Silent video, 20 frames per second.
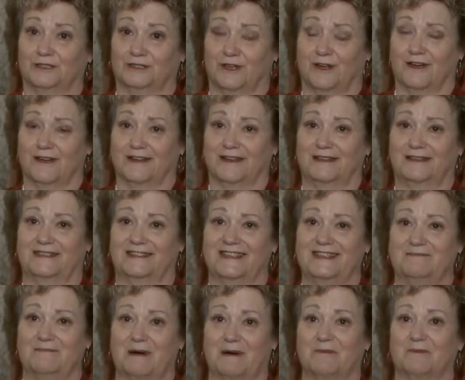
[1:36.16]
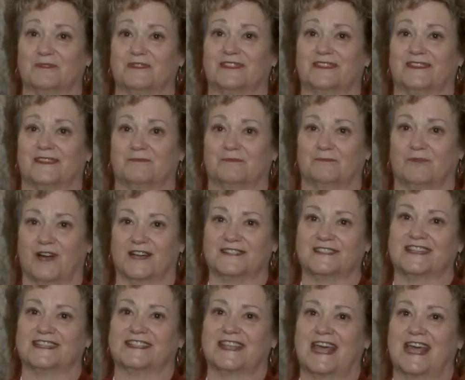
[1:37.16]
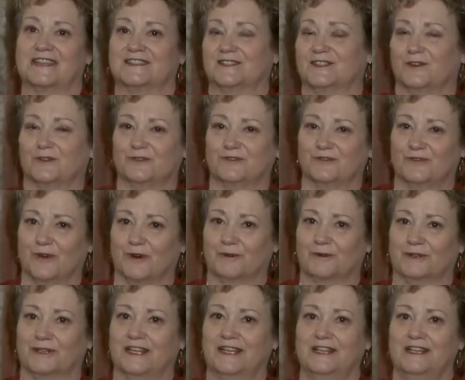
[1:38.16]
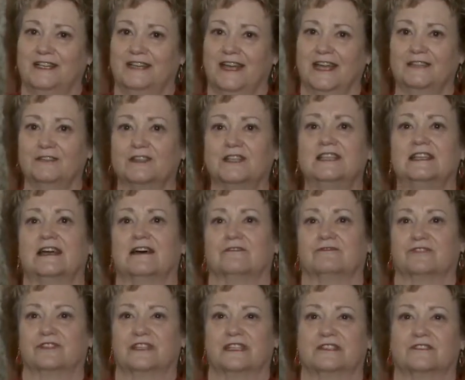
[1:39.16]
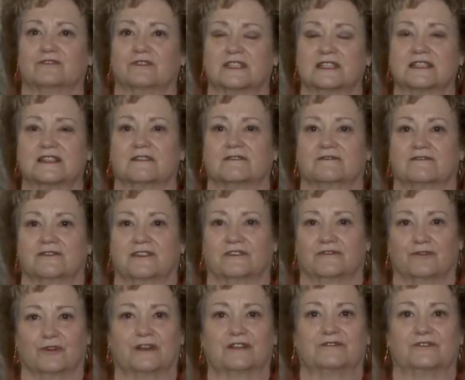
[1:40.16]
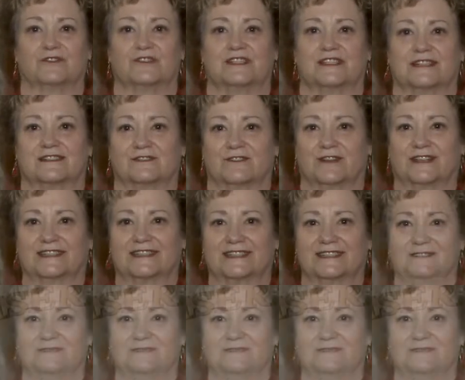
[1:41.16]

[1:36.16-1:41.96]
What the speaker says: along and keep up with the process as it goes forward and looking out for the interests of the 41st District.